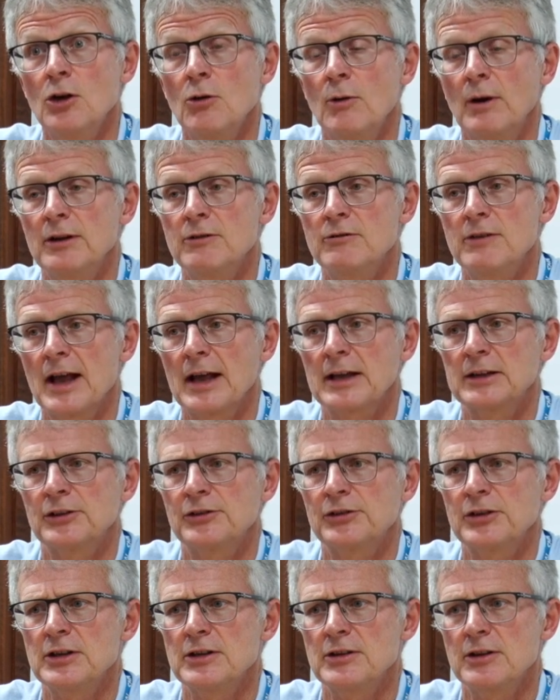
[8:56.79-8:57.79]
When in
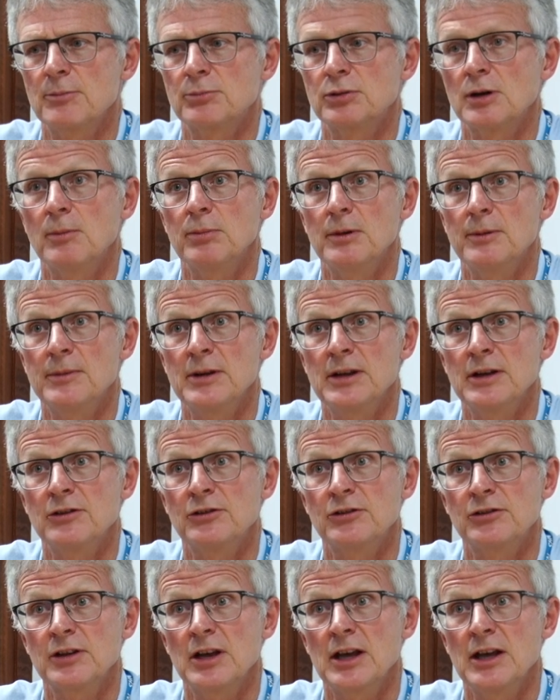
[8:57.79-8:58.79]
reality, the problem is,